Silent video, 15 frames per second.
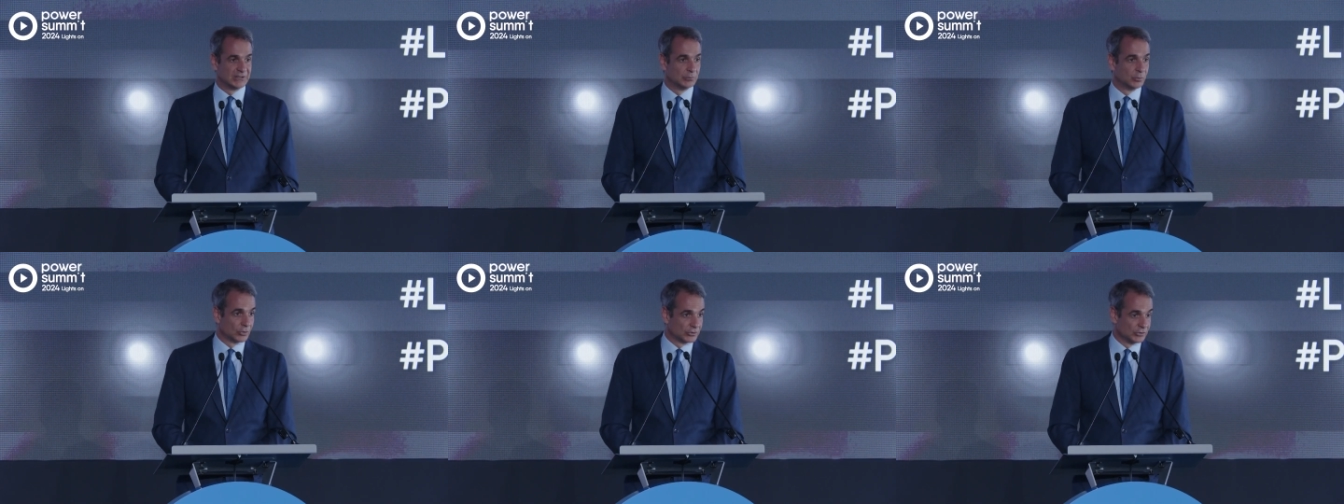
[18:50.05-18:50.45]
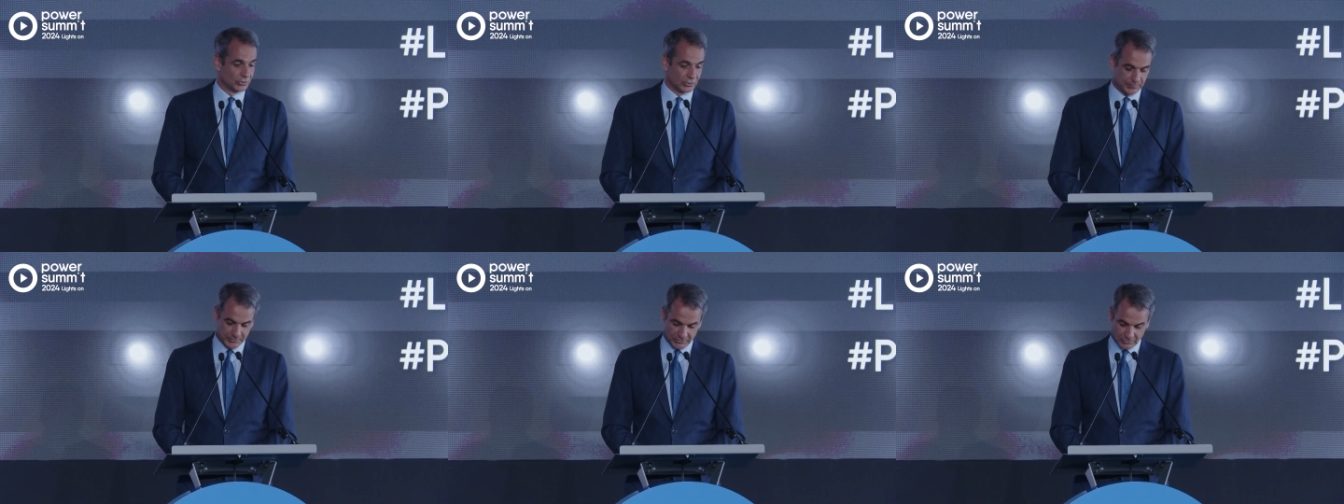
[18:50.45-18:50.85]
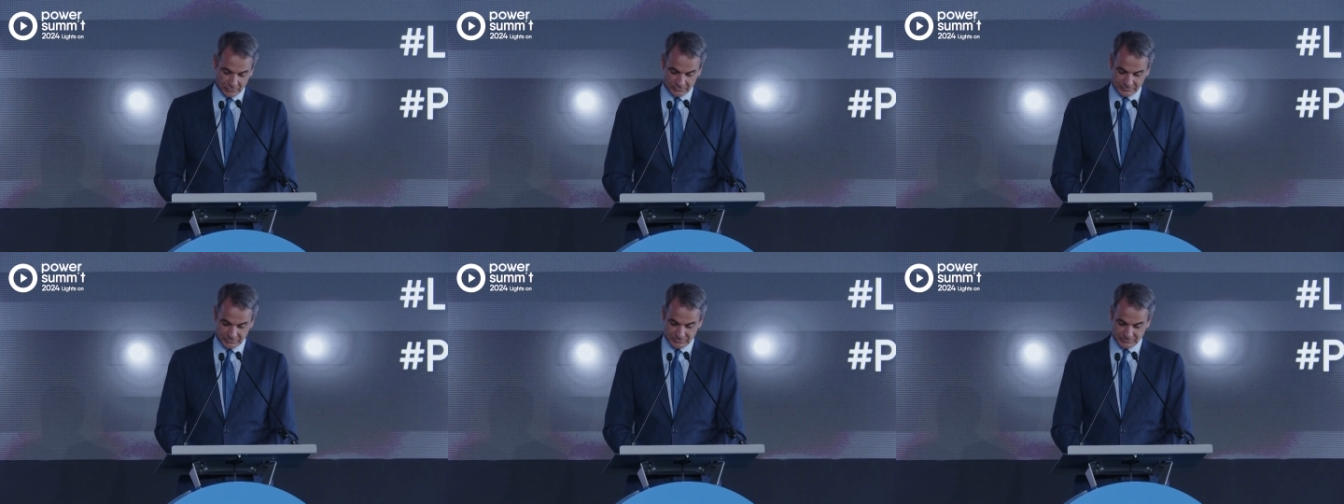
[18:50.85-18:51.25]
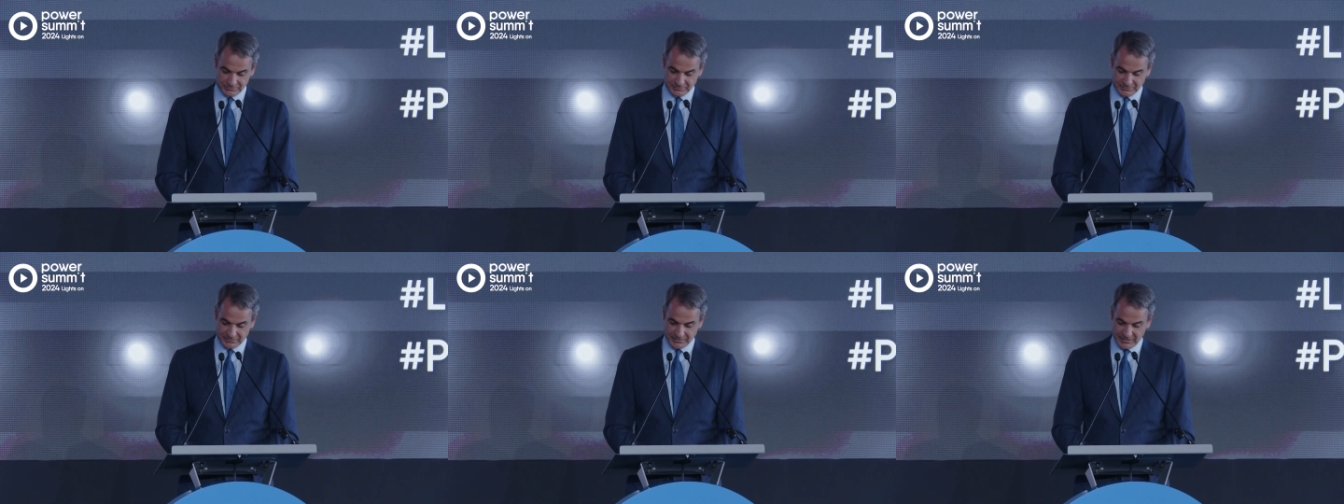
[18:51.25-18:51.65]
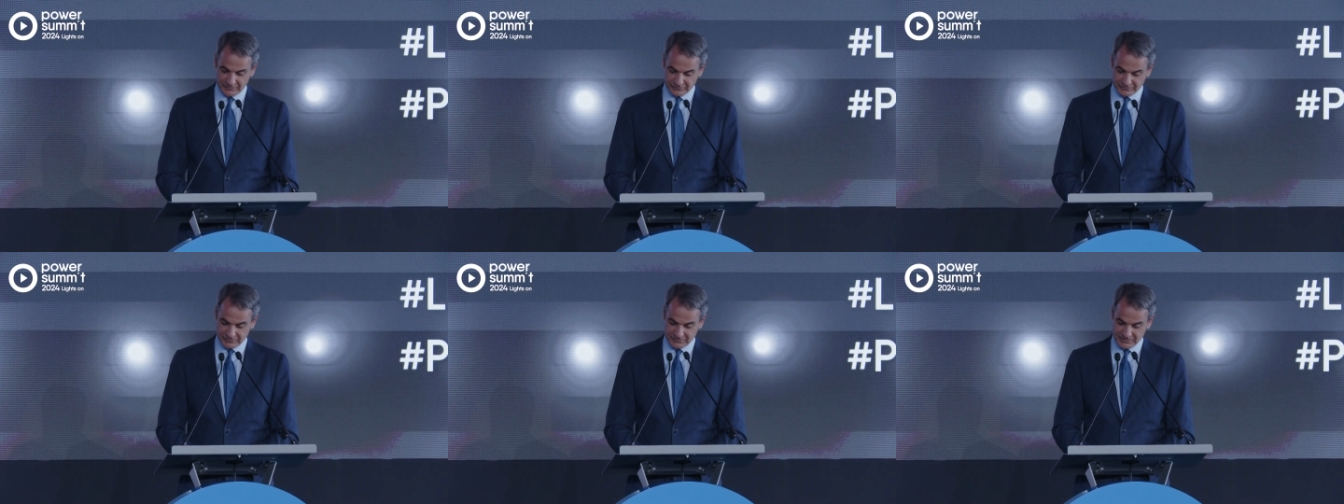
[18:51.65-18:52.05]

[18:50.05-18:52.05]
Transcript: more Europe and not less.